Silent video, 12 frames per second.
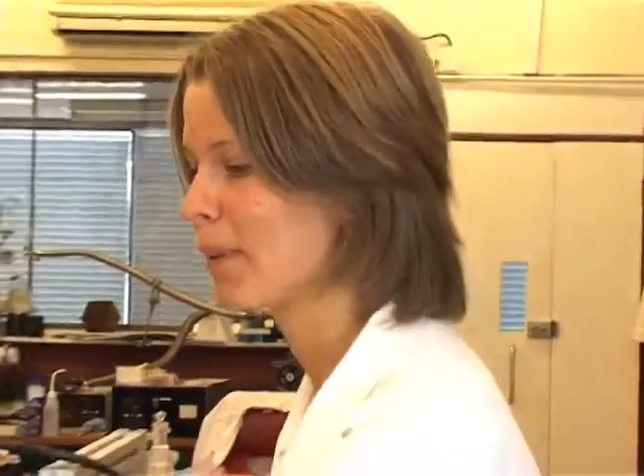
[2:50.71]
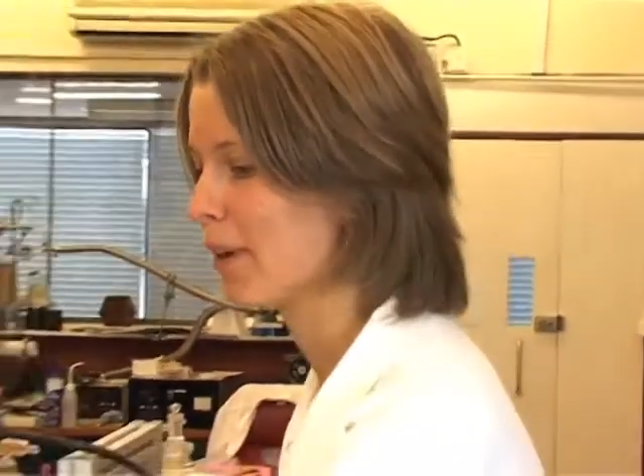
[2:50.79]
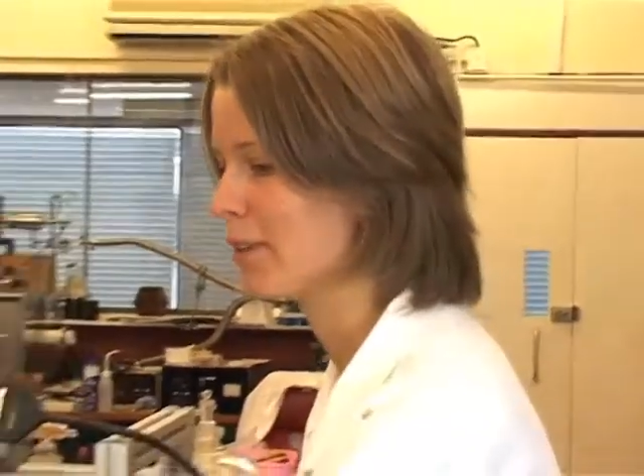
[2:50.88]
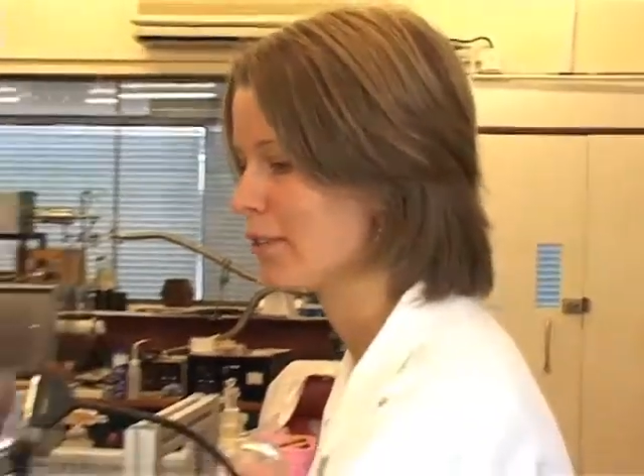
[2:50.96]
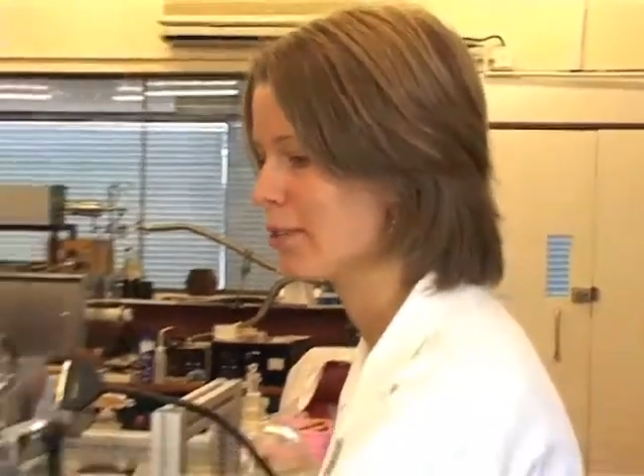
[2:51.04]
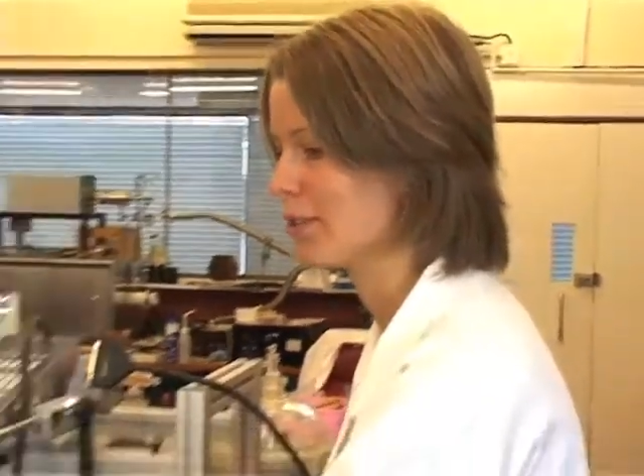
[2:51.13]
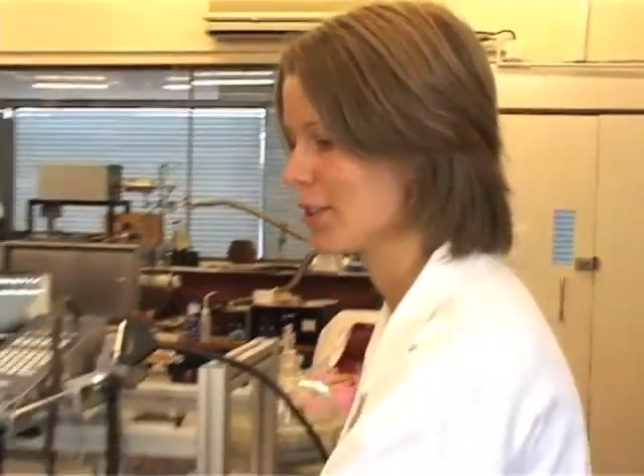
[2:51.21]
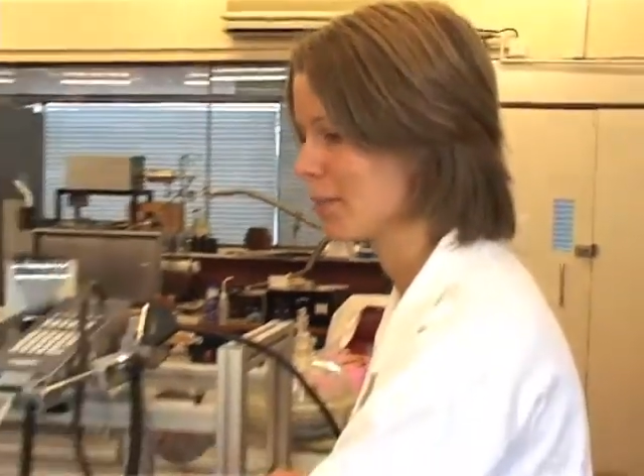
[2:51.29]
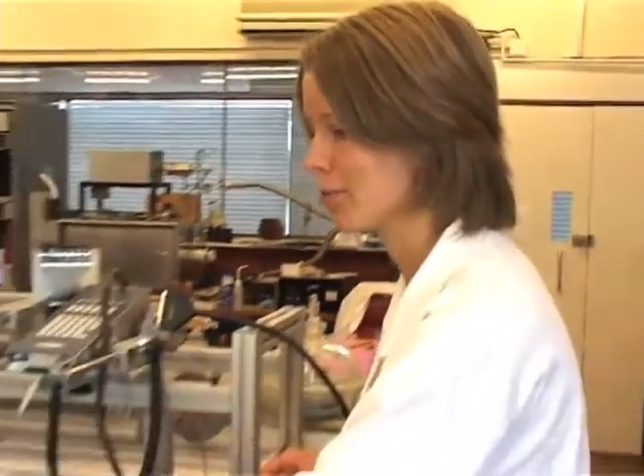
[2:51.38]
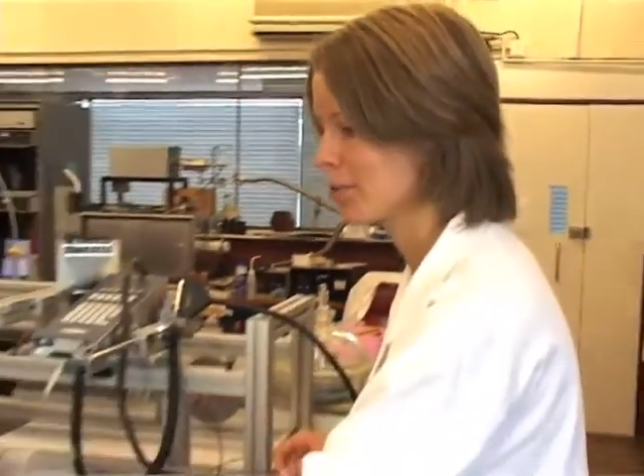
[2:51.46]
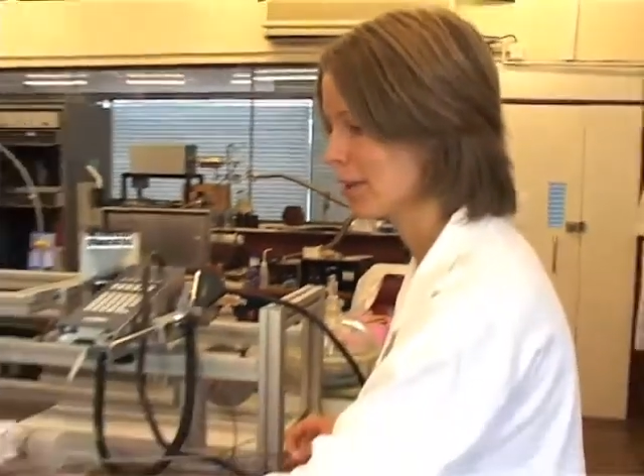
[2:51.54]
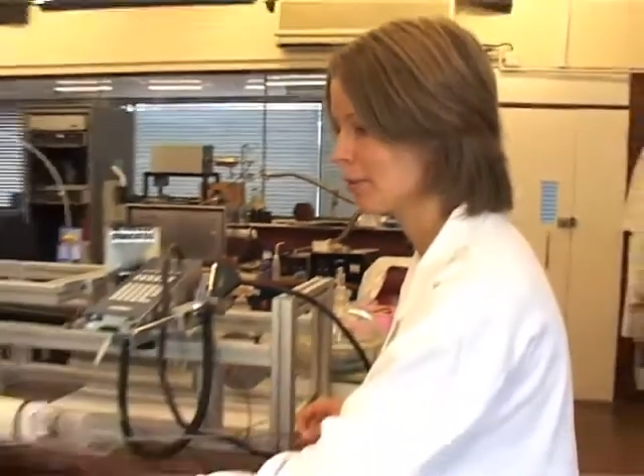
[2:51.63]
onto the
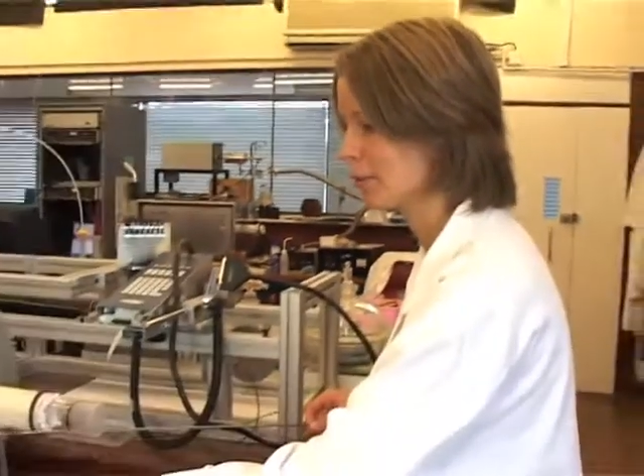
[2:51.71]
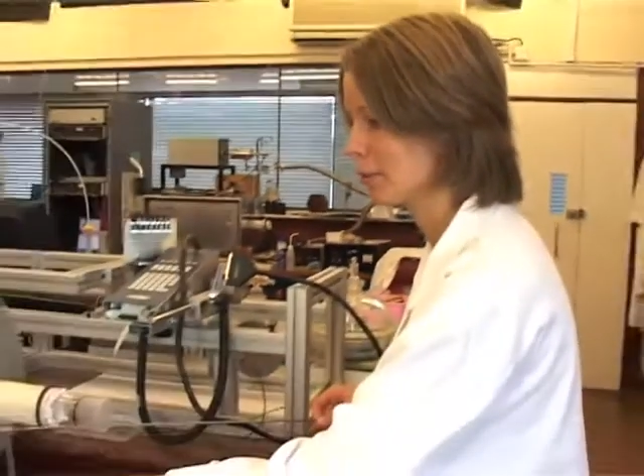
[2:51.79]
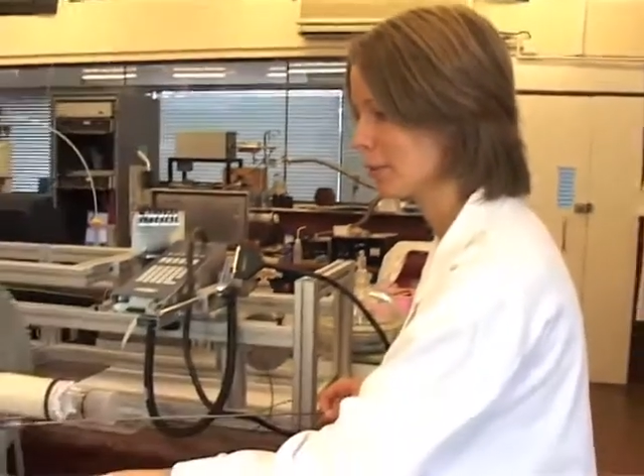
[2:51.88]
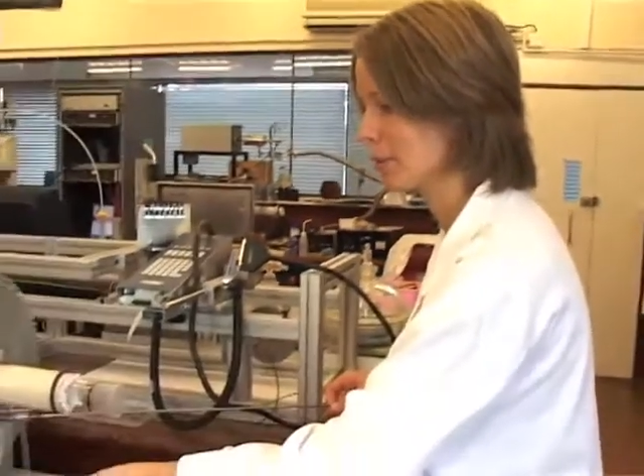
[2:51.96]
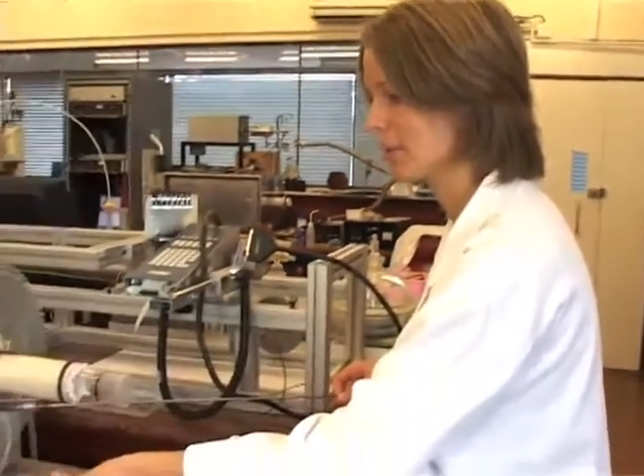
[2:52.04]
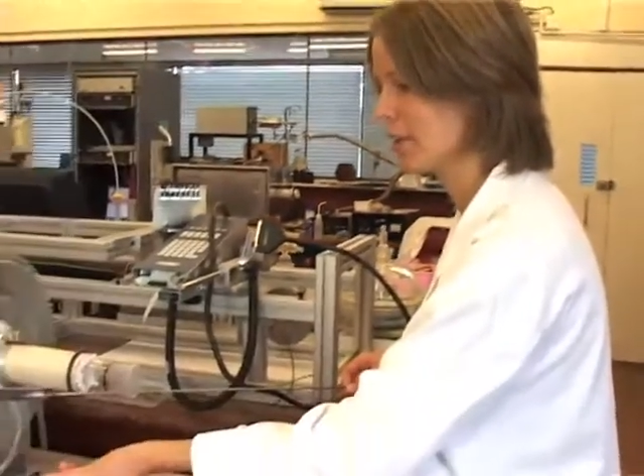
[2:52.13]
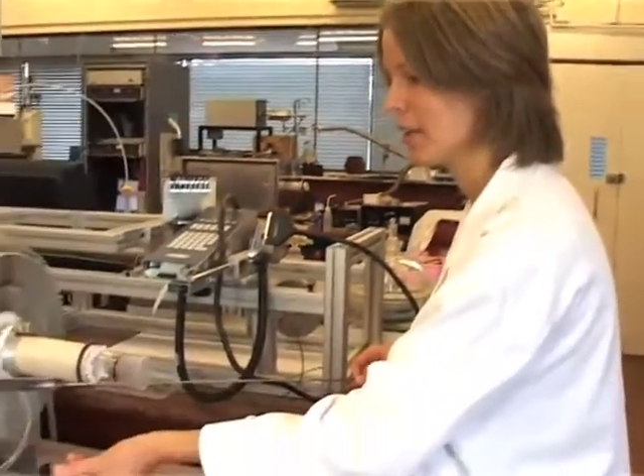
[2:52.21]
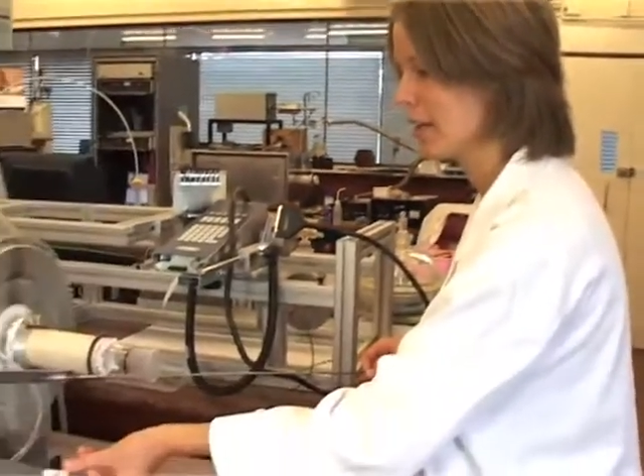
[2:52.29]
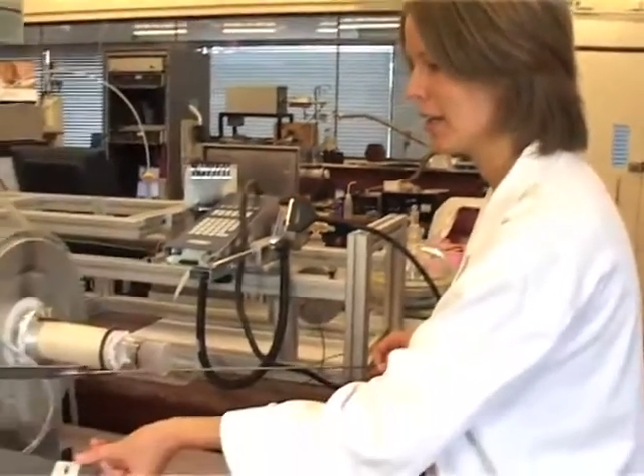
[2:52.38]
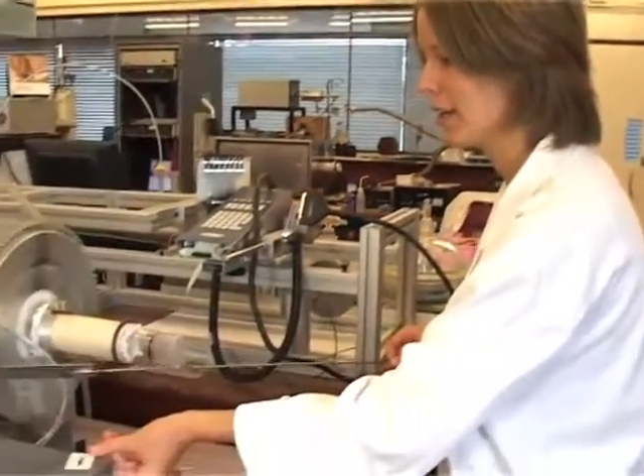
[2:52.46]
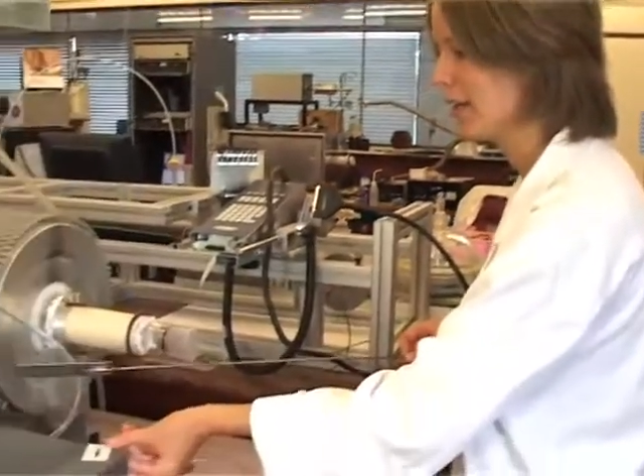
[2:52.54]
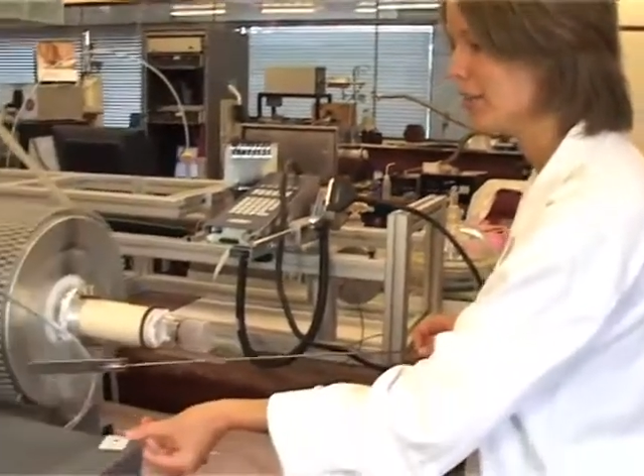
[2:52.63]
substrate, we will
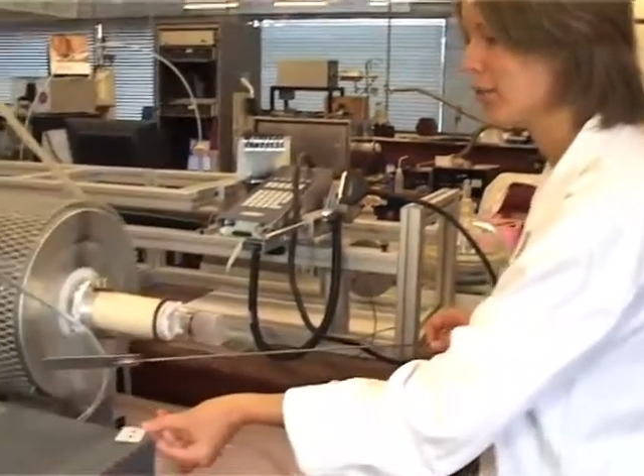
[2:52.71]
heat